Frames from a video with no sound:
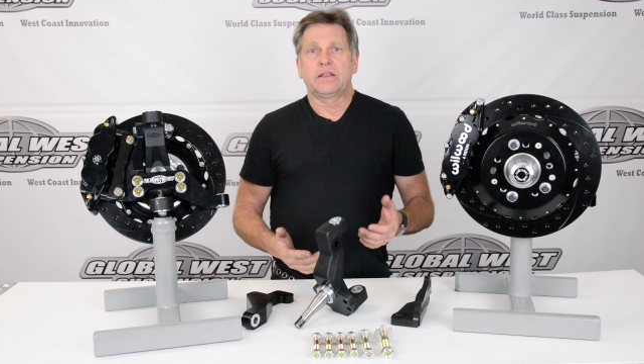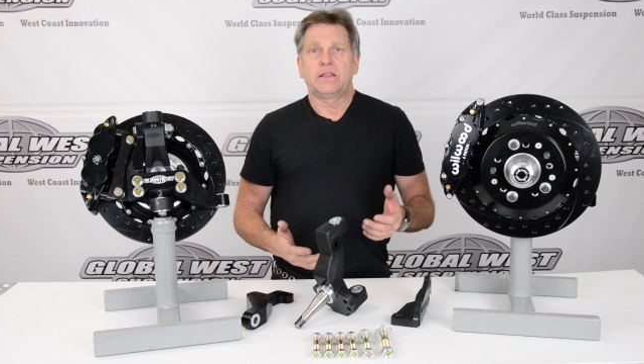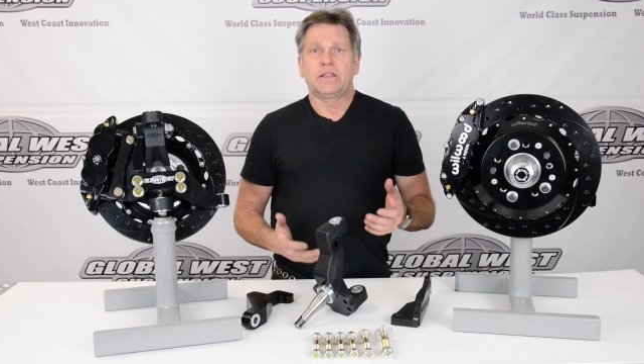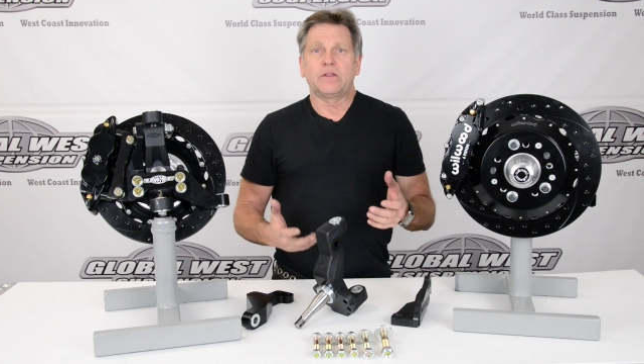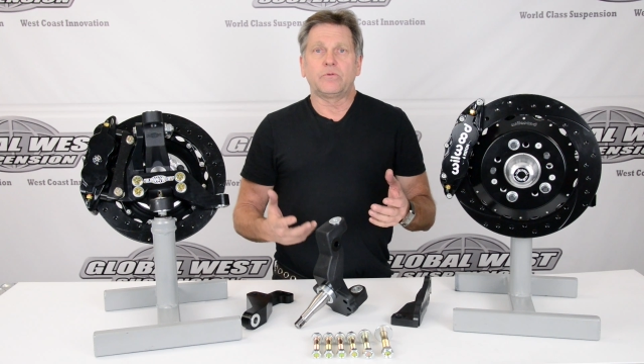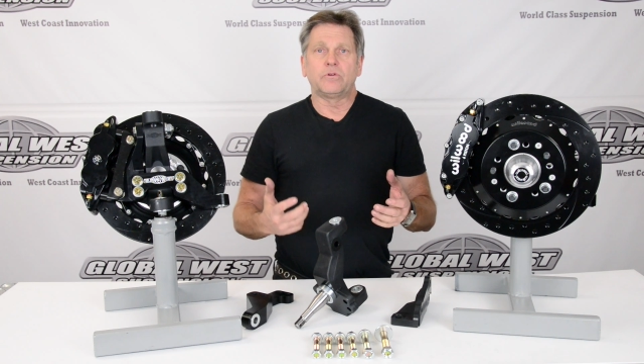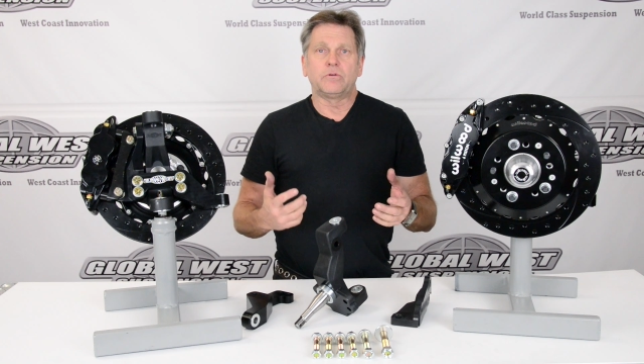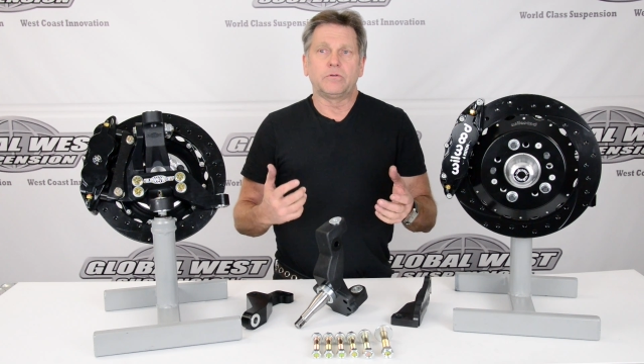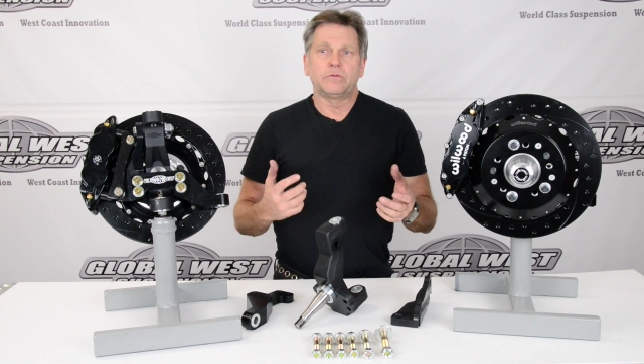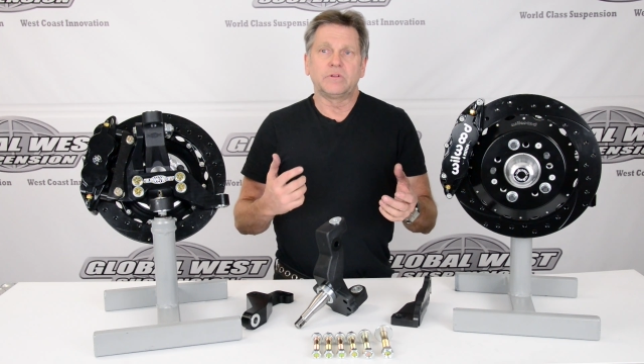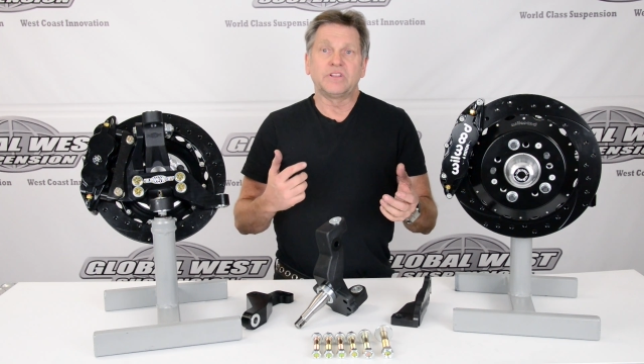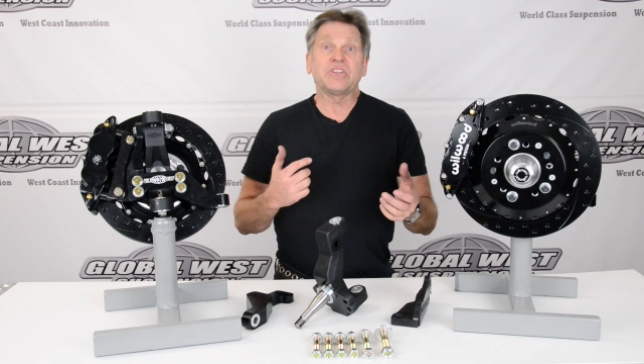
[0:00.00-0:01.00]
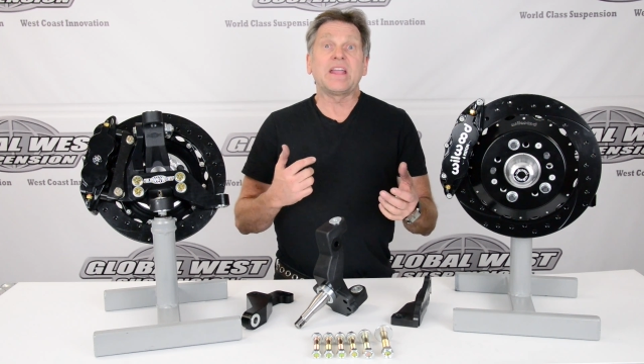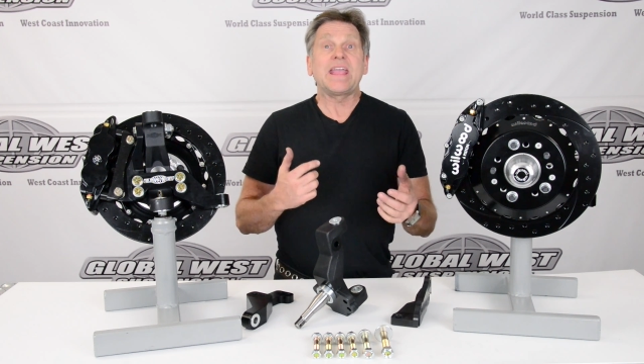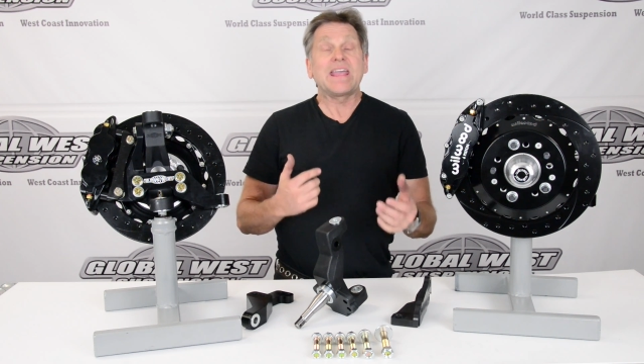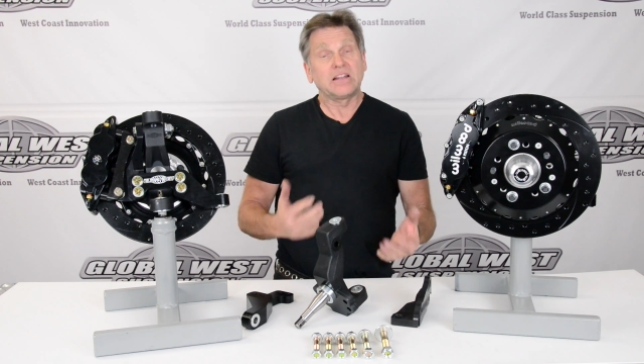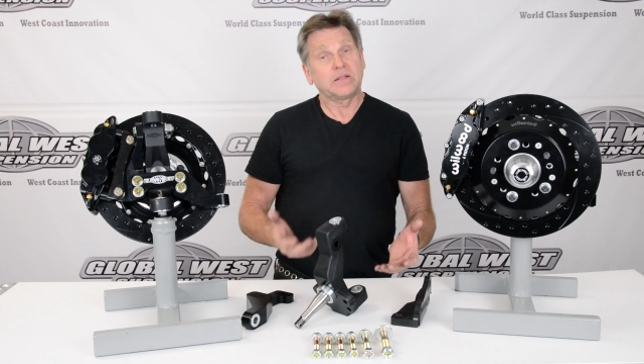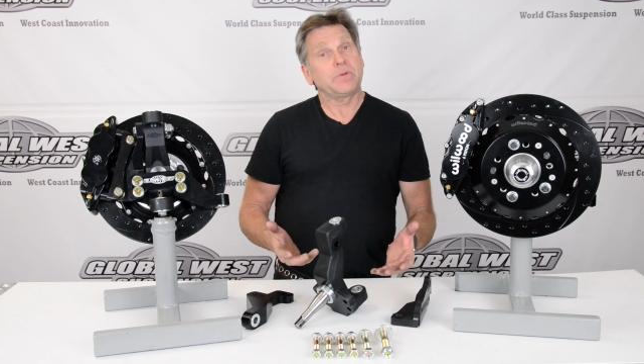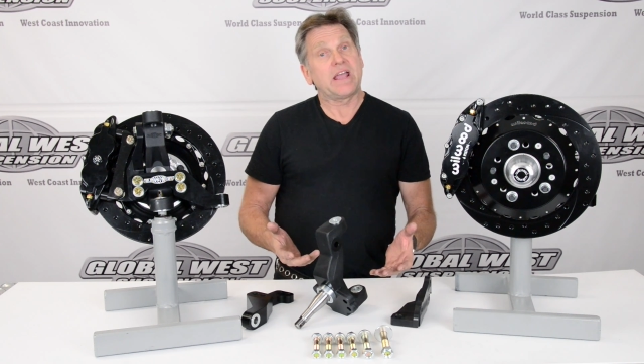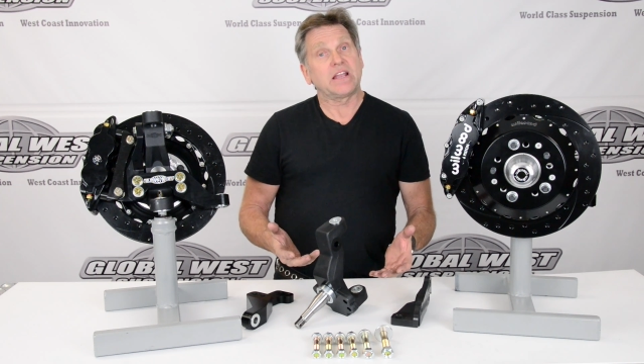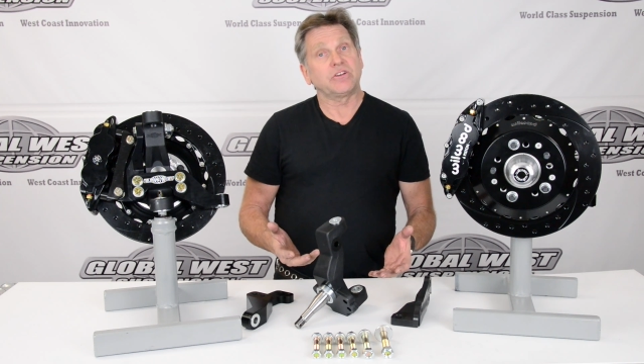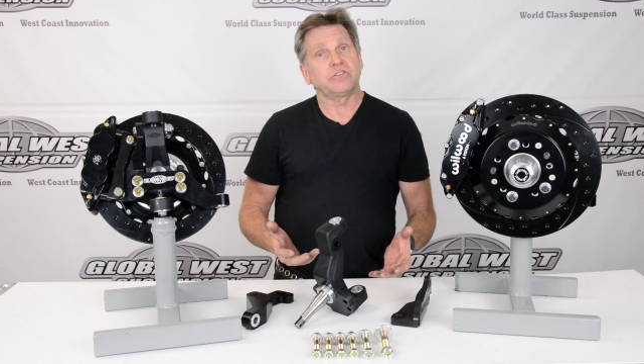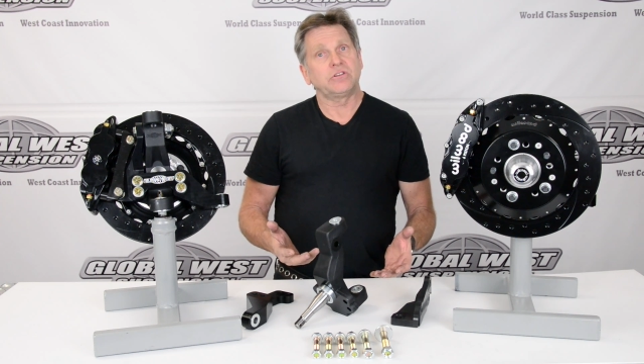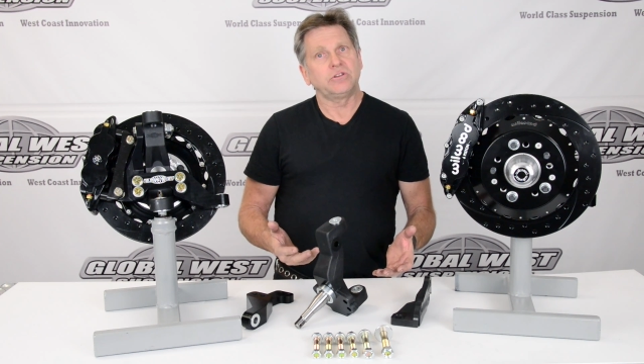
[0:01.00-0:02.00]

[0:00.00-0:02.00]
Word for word: It will, it's a handling package.